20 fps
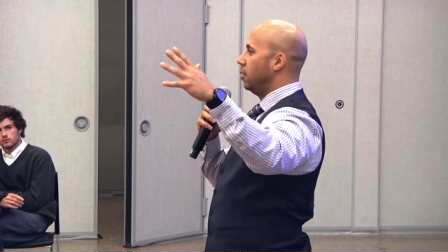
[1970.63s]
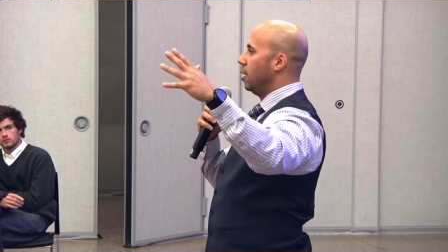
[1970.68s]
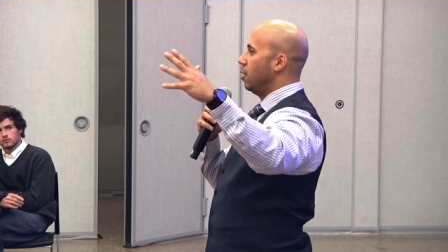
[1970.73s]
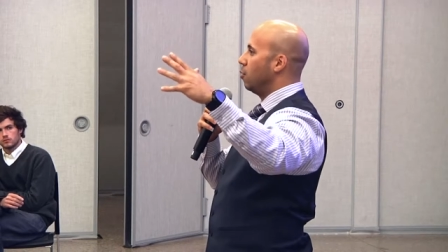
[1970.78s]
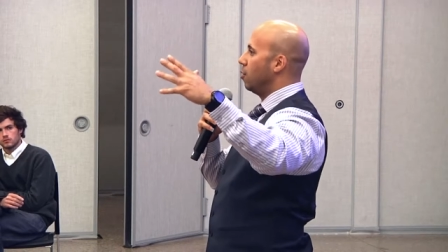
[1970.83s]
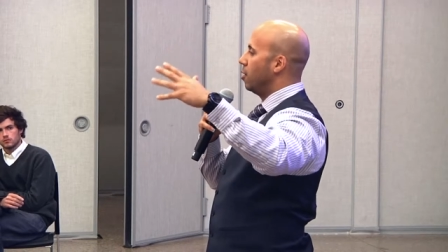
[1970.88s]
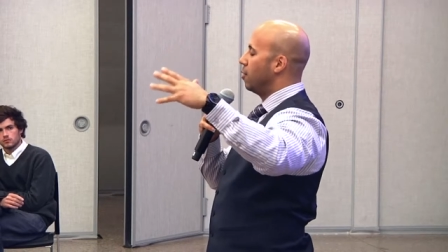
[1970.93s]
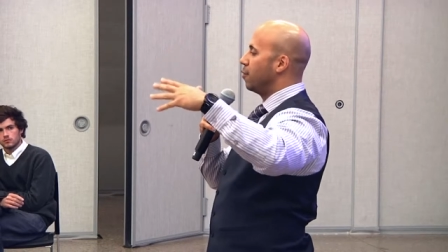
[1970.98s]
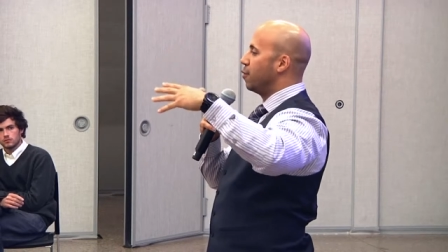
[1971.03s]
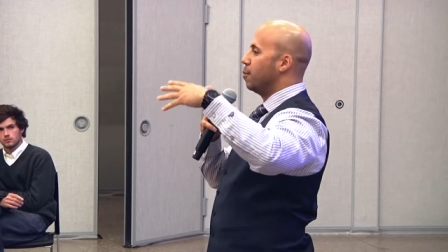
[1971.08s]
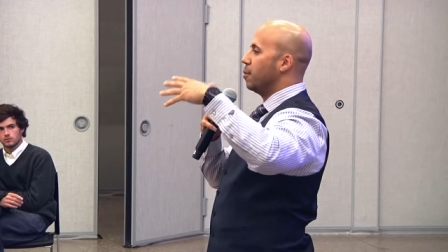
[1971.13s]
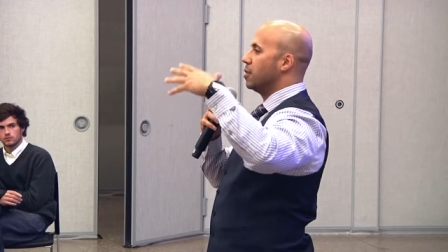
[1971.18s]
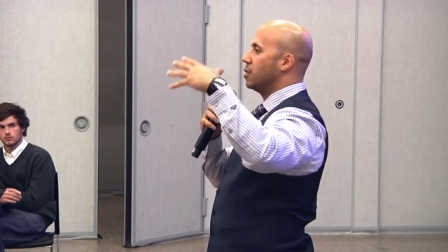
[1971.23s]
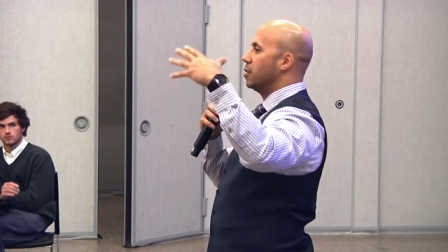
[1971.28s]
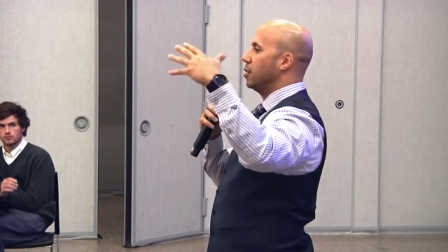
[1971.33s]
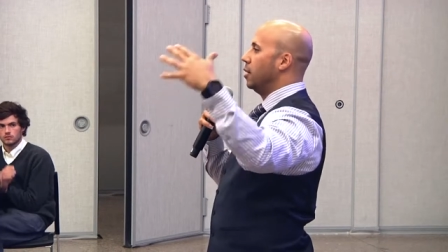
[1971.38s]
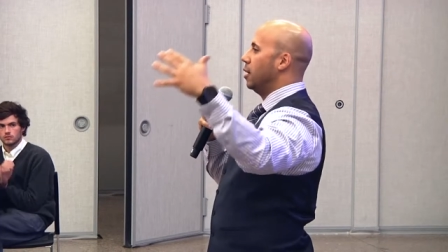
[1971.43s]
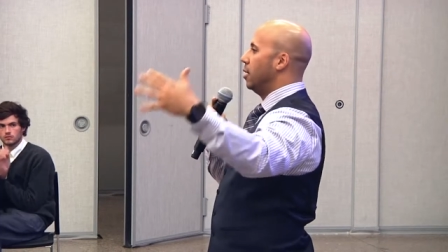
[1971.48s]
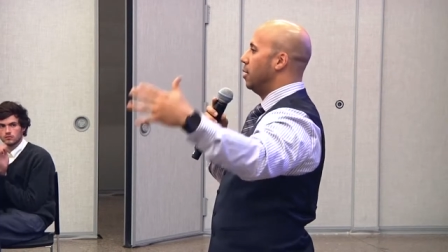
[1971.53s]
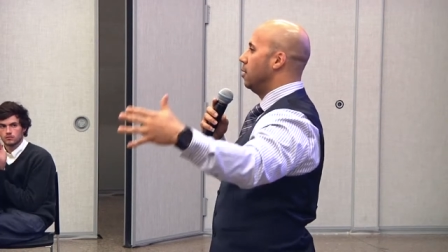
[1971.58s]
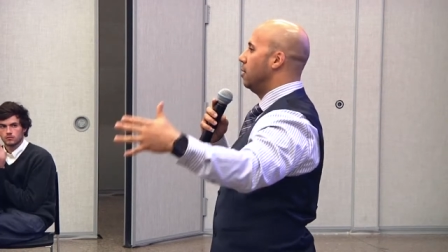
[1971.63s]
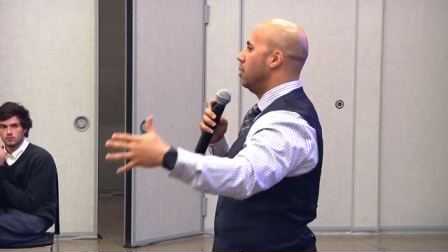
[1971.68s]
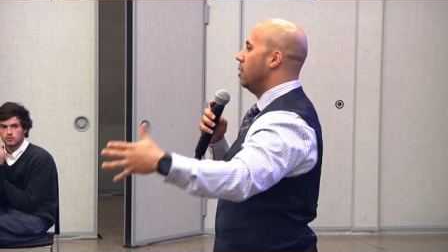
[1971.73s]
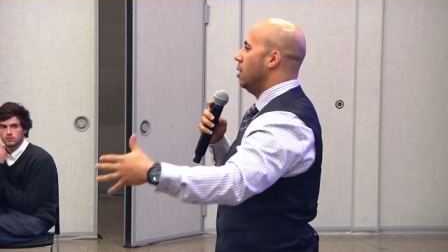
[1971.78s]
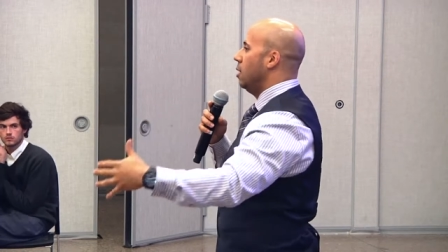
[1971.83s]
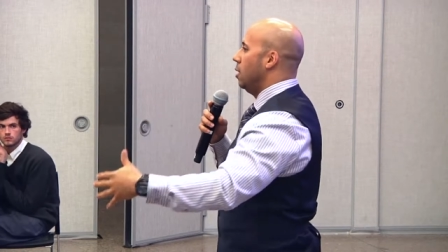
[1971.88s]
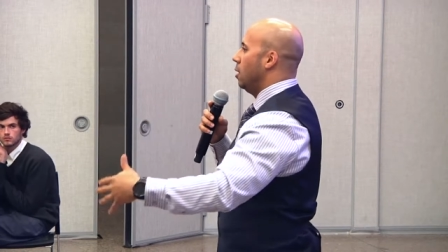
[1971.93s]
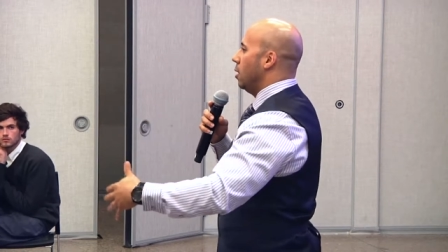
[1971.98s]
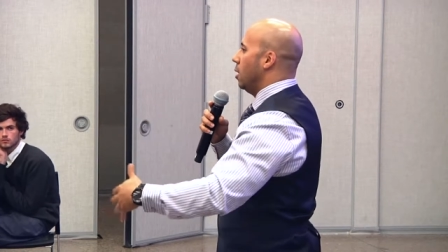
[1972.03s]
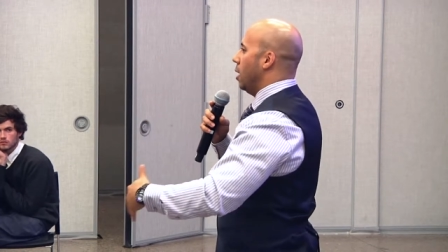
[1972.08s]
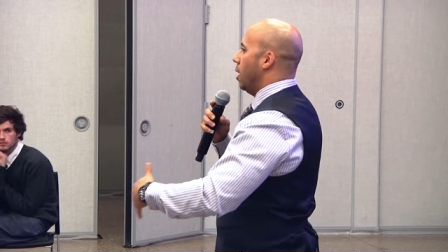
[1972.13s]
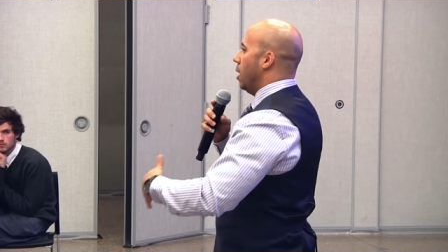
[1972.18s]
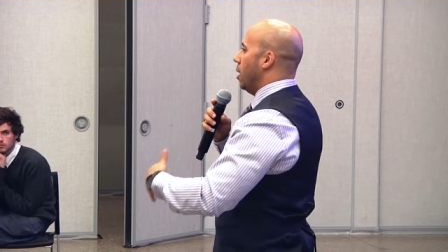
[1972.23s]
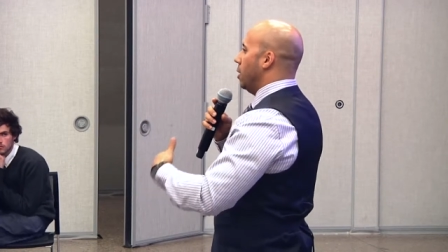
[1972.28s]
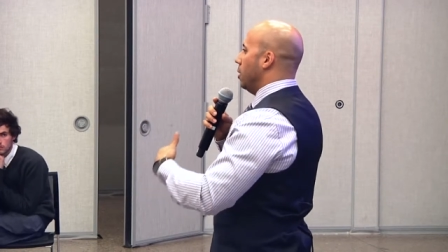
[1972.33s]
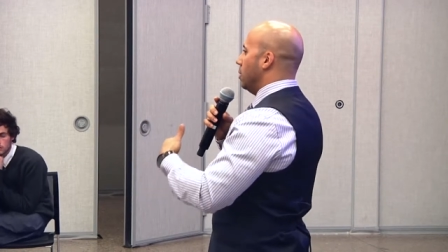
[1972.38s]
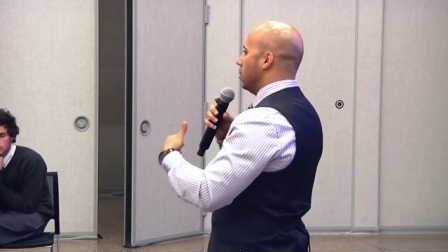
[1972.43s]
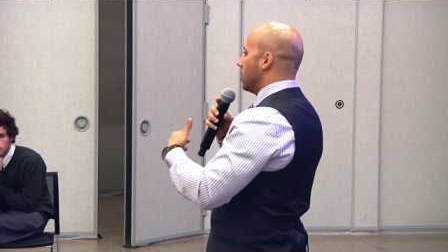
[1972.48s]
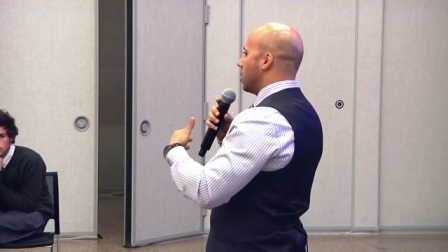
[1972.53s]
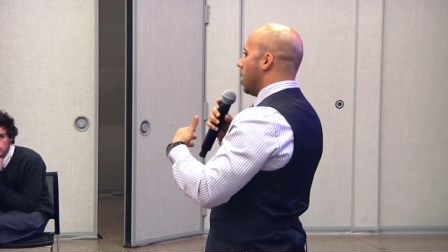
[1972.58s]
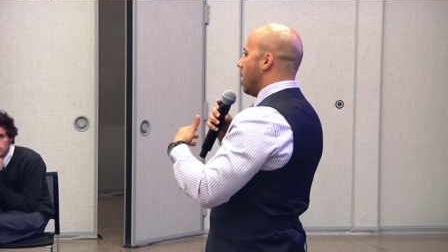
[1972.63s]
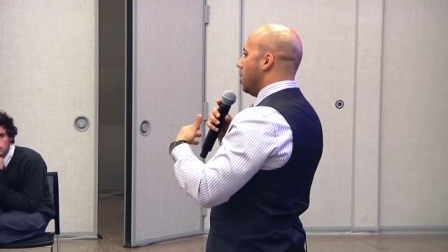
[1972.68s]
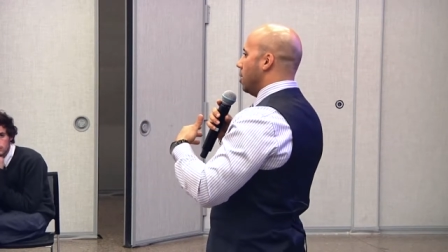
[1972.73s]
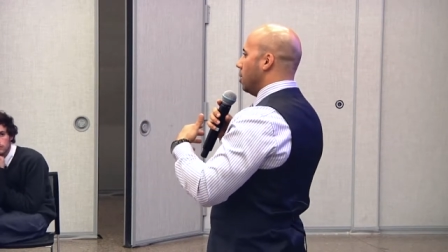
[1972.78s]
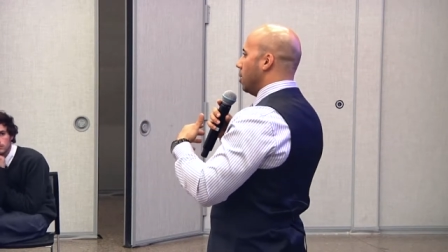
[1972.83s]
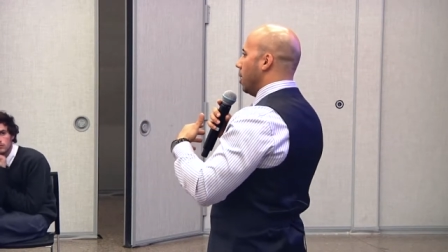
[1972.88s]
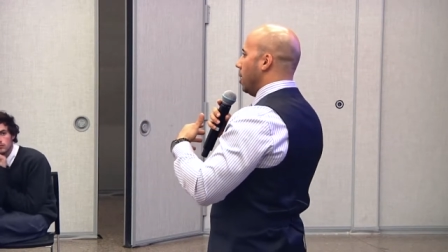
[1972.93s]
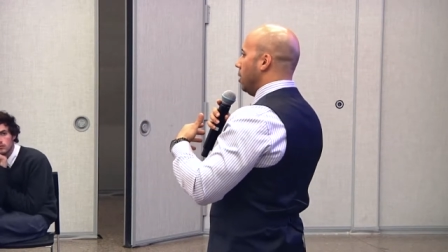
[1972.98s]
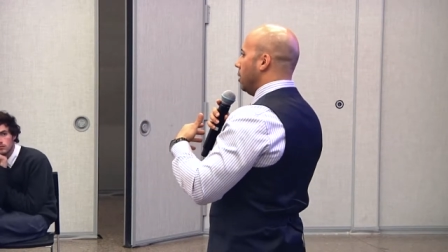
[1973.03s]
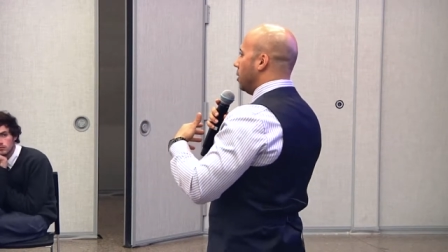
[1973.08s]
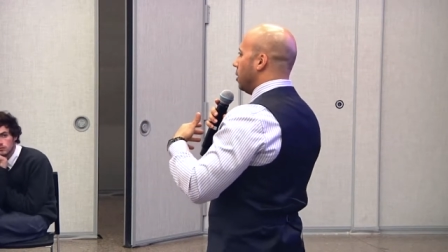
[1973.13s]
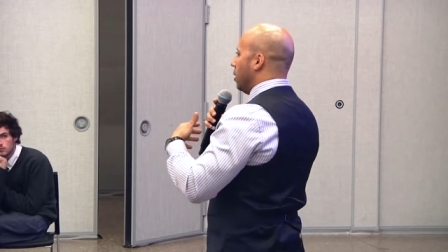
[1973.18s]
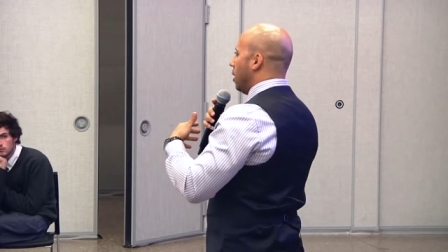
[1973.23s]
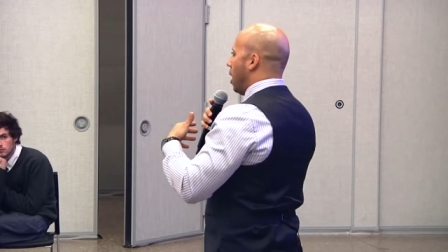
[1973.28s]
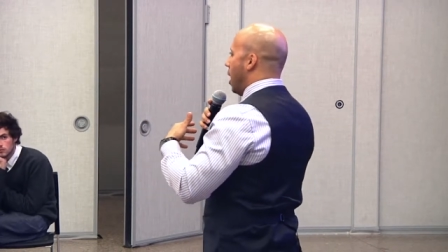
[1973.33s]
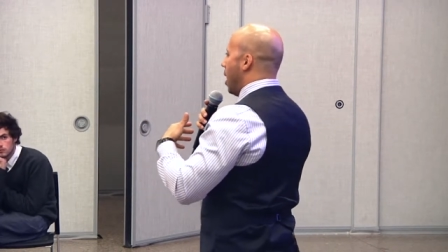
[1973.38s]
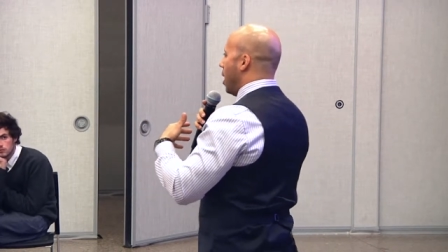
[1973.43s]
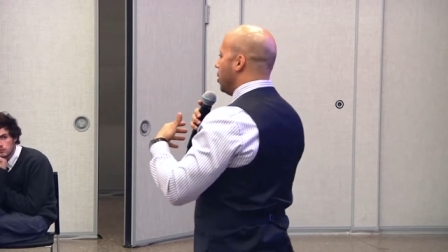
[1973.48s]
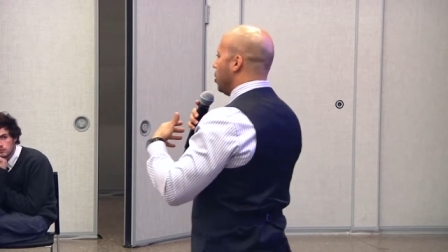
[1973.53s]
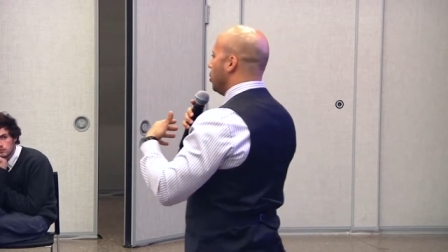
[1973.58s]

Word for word: They don't hear from us again, and it's kind of like, how